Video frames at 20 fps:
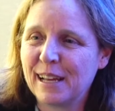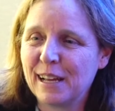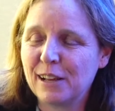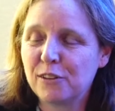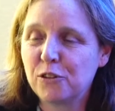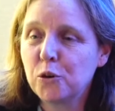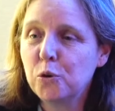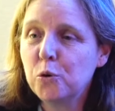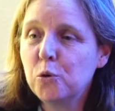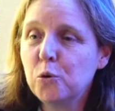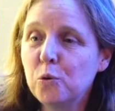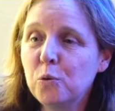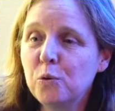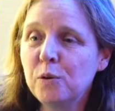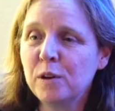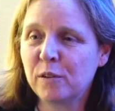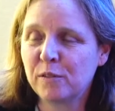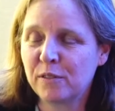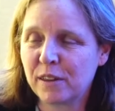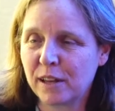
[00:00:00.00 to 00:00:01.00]
It's who
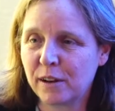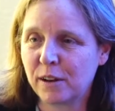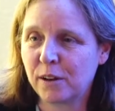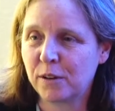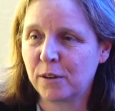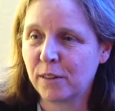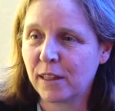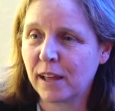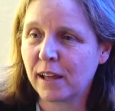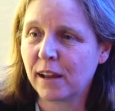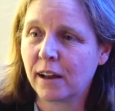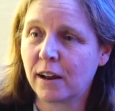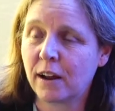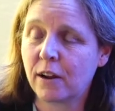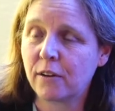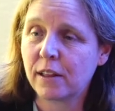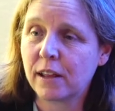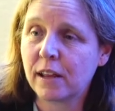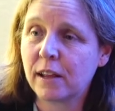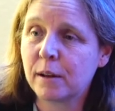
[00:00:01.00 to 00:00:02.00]
knows how to do that, and
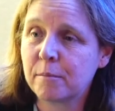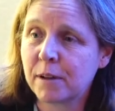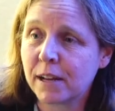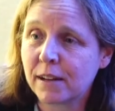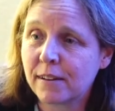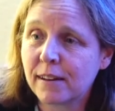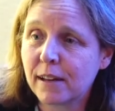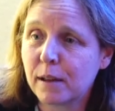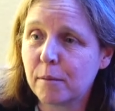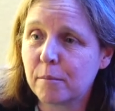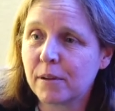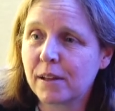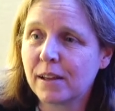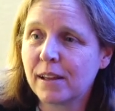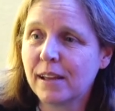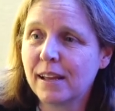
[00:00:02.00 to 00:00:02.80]
are they in my team?